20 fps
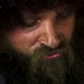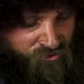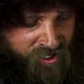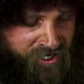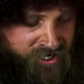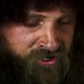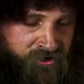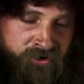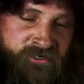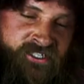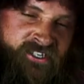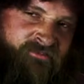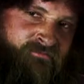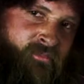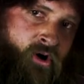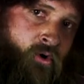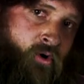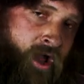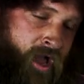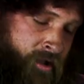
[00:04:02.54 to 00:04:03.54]
red dirts of
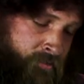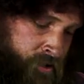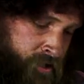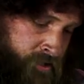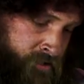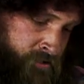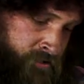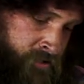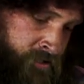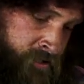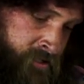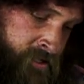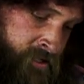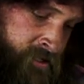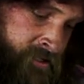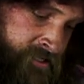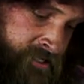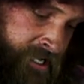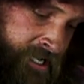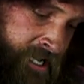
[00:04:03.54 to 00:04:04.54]
Moab.
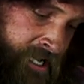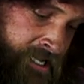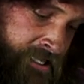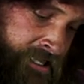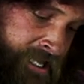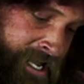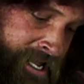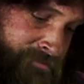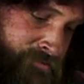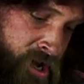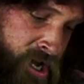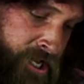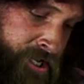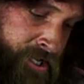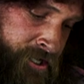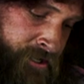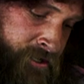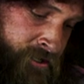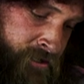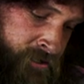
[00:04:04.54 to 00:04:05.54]
It's like a clay mud.